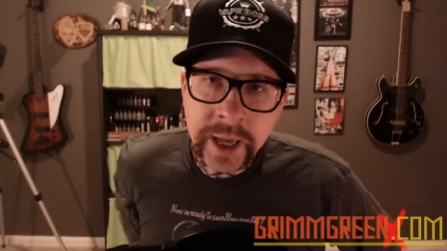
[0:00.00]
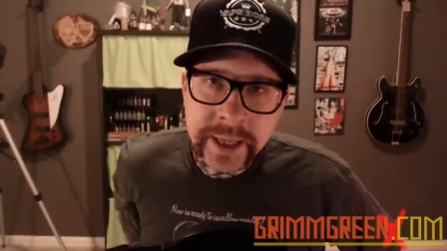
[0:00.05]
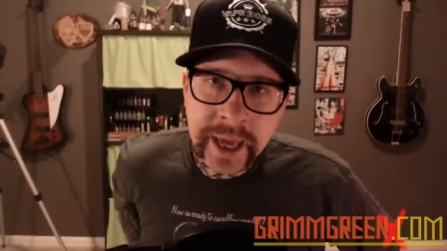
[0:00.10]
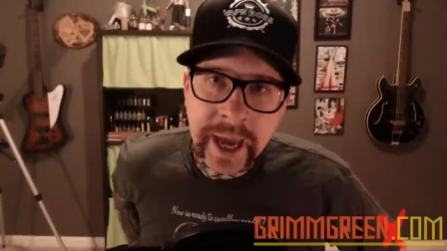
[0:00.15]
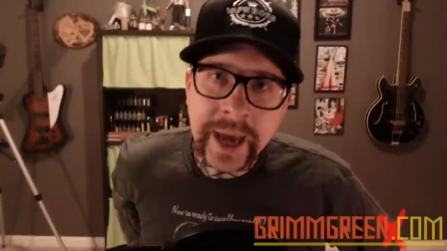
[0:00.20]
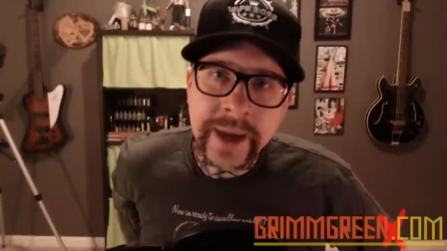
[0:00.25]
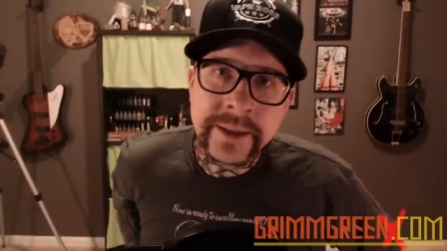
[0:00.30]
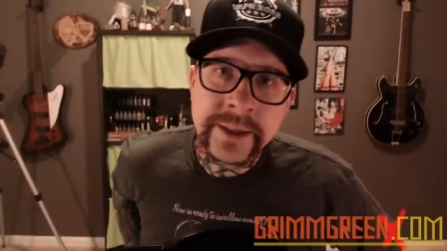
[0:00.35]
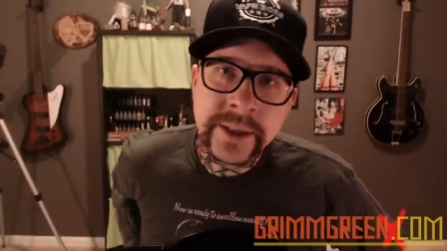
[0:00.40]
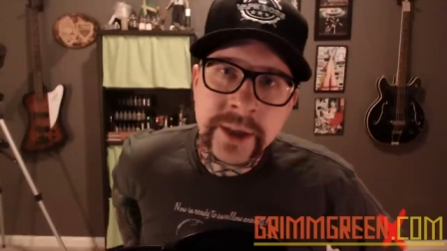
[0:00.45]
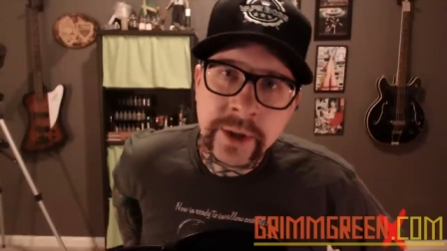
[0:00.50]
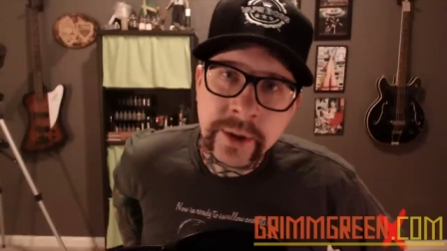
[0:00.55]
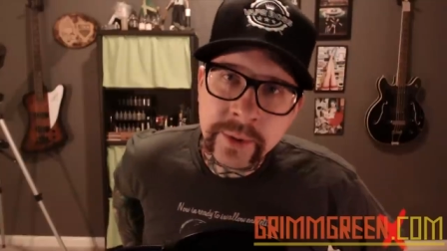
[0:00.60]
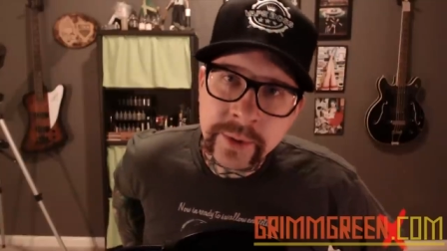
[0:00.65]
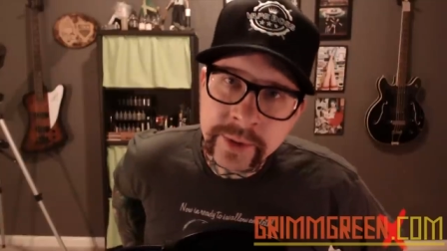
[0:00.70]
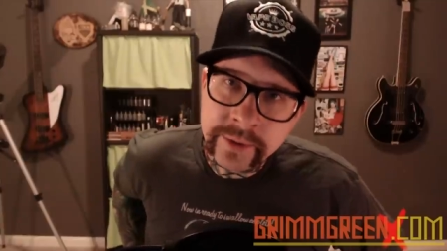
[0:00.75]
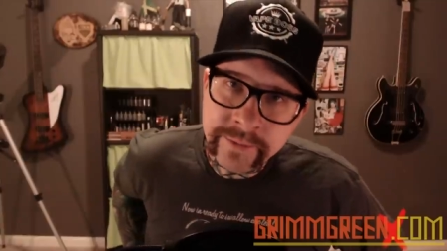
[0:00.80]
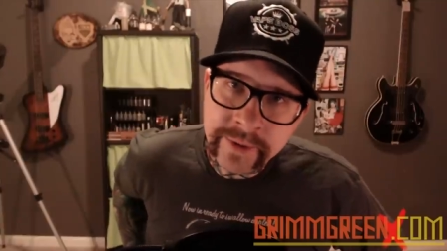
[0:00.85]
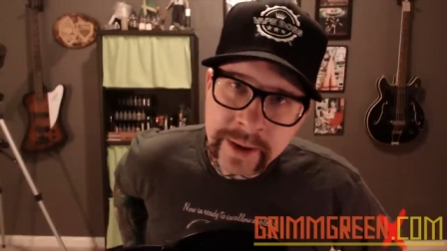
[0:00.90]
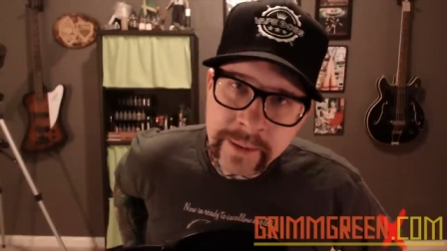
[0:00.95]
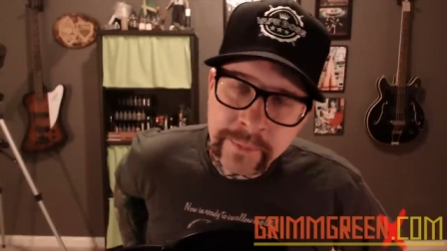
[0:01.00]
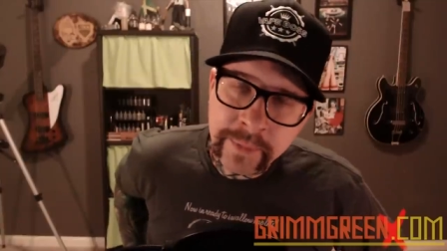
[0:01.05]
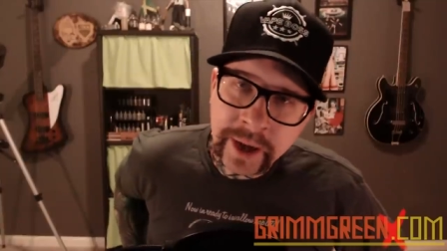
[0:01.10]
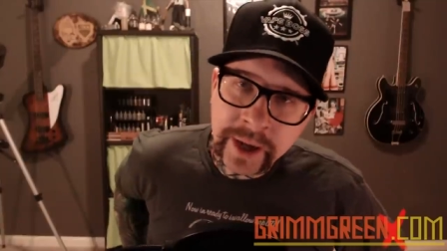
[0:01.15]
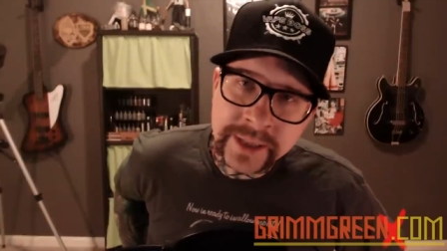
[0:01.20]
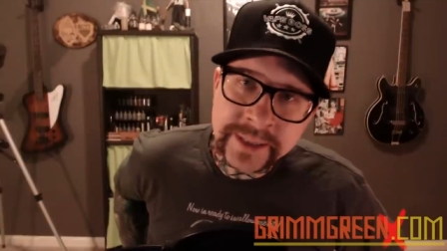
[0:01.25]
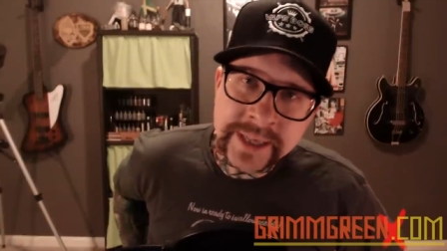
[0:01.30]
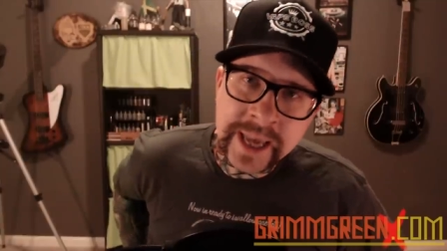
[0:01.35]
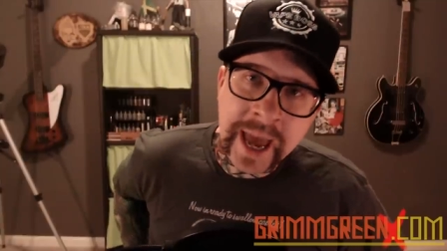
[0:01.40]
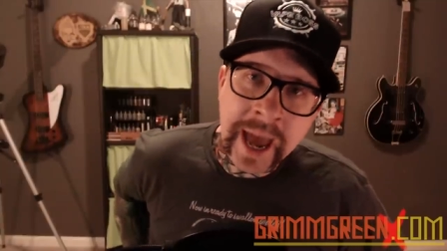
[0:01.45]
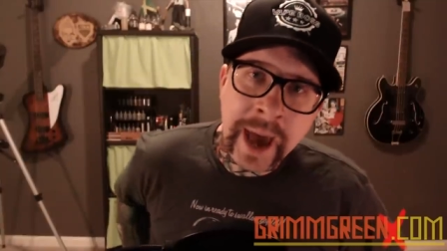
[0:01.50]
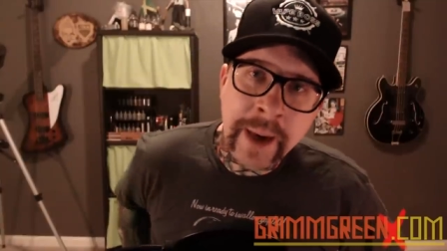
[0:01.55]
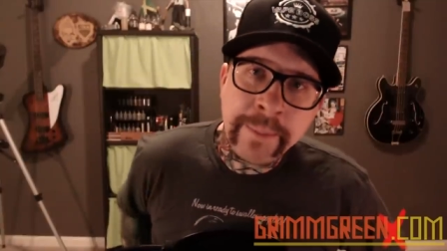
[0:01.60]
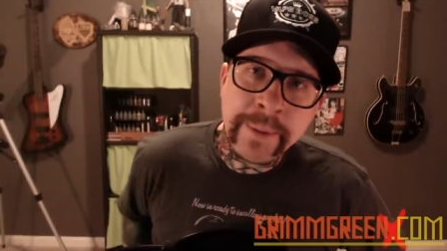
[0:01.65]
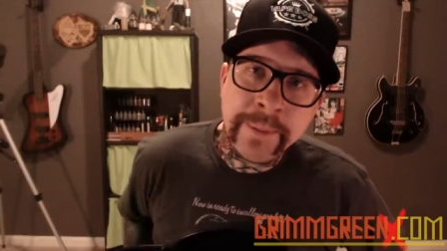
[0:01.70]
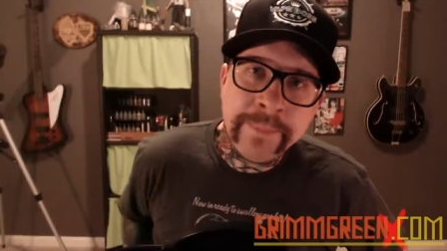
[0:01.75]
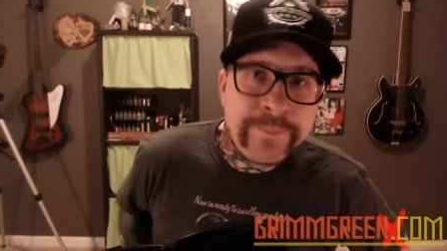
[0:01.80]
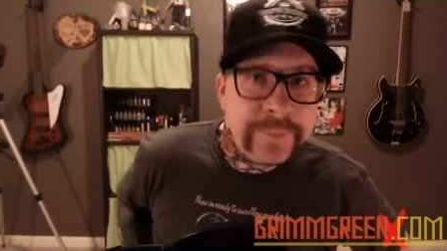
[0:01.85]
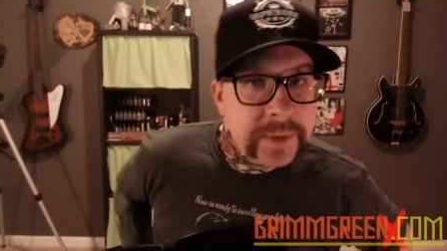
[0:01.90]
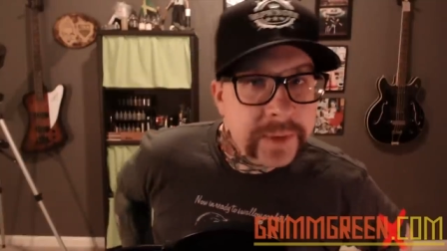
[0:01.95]
yeah, so the Vape Boss app
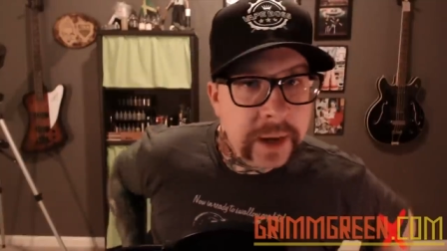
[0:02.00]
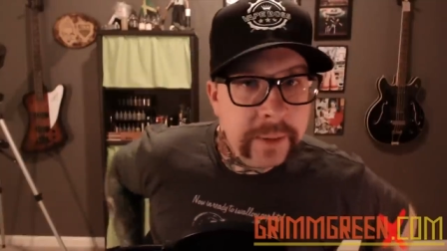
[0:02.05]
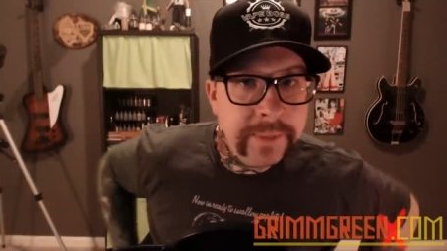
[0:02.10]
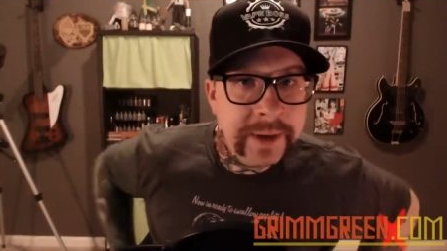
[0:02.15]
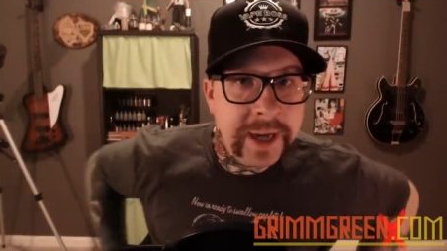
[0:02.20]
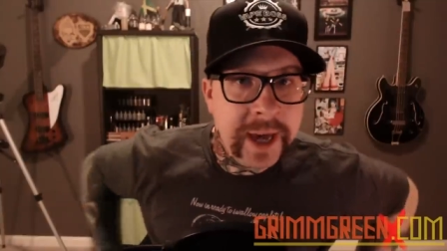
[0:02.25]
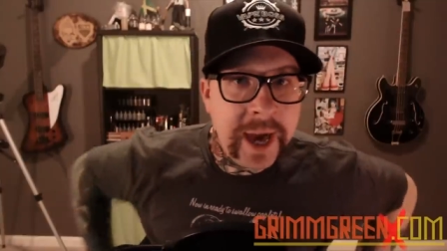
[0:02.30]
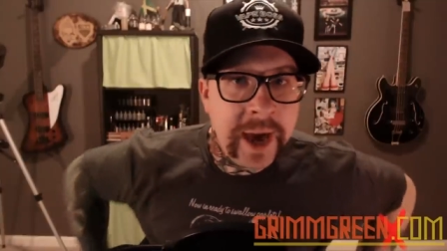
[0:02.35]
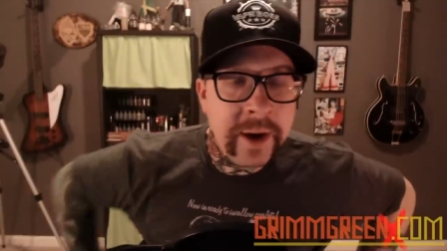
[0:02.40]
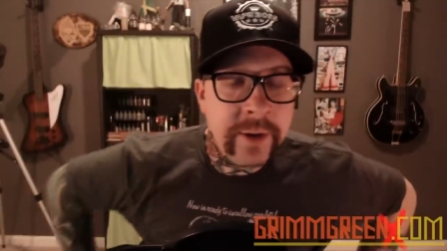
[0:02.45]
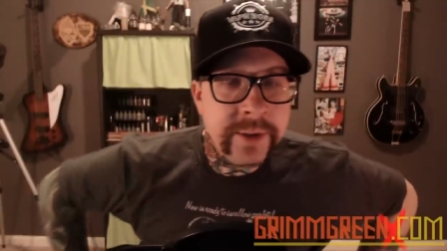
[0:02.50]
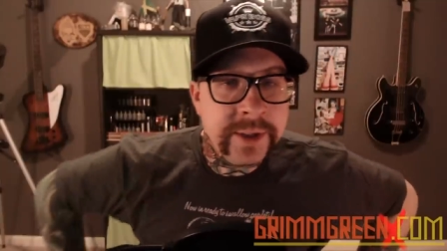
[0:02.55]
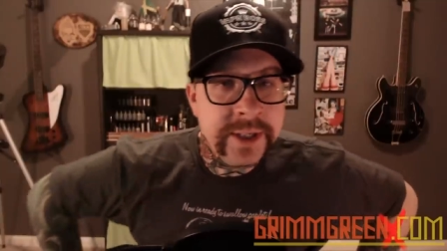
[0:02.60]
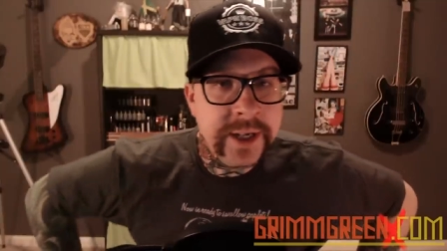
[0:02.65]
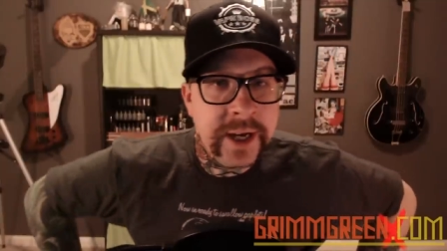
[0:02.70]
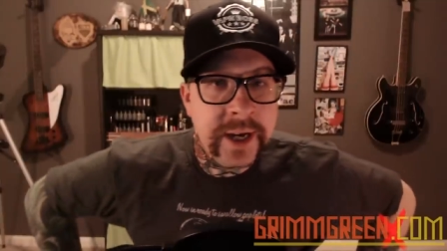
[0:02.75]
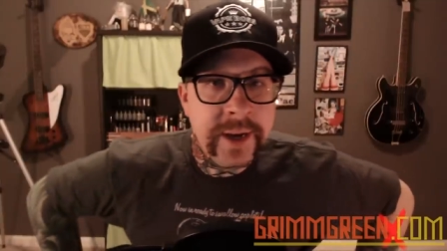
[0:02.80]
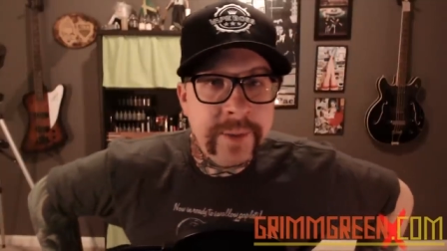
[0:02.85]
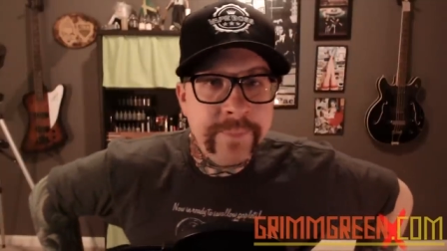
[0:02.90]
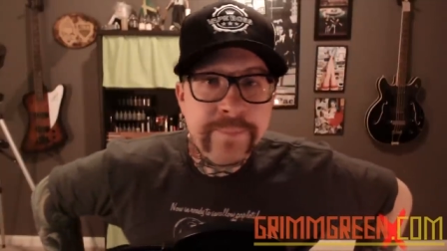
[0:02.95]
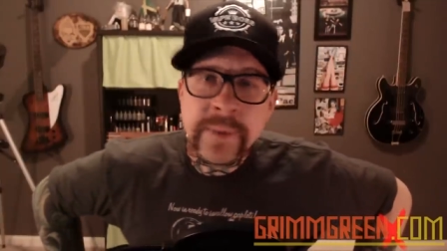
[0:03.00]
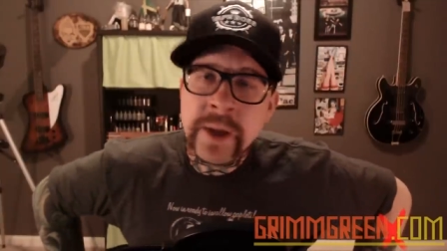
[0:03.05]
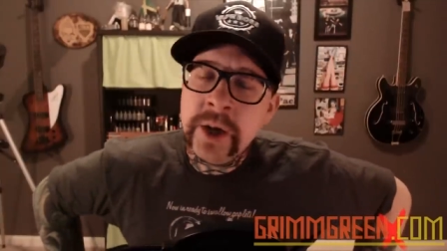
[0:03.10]
coming out uh,